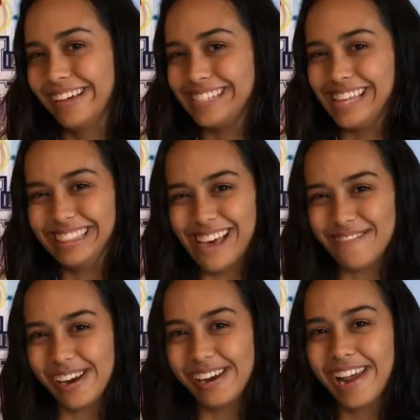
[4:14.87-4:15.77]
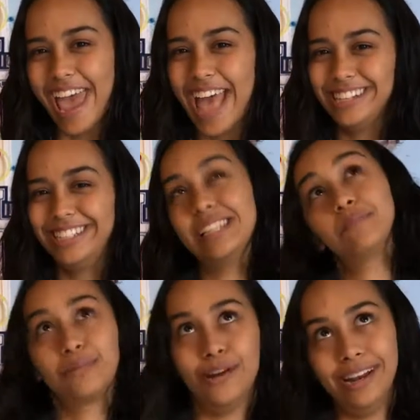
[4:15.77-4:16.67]
because I love her and she's
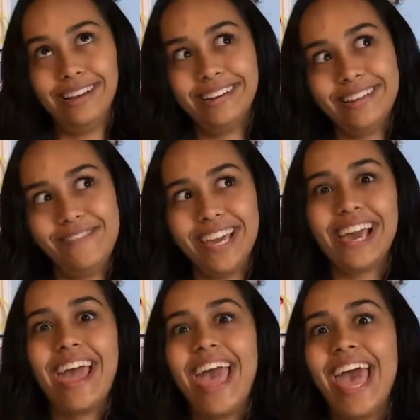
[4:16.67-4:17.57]
prettier than me